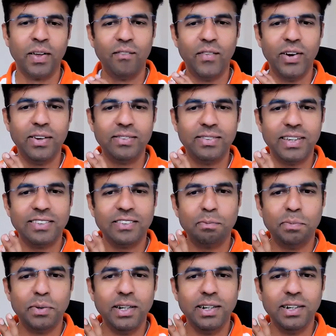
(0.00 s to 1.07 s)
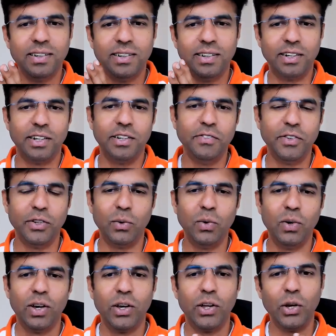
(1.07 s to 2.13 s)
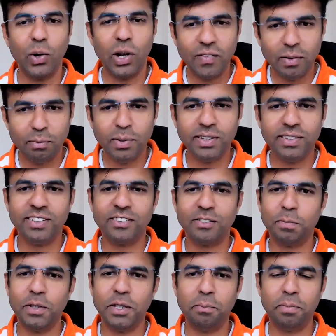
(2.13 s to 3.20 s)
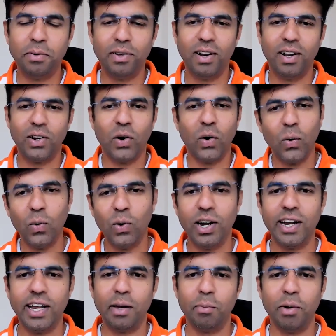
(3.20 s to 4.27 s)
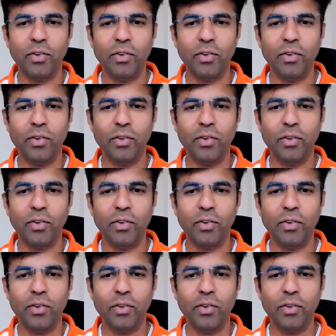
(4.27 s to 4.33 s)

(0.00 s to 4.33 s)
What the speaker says: When I say sprint review, you will have a business people and a whole team.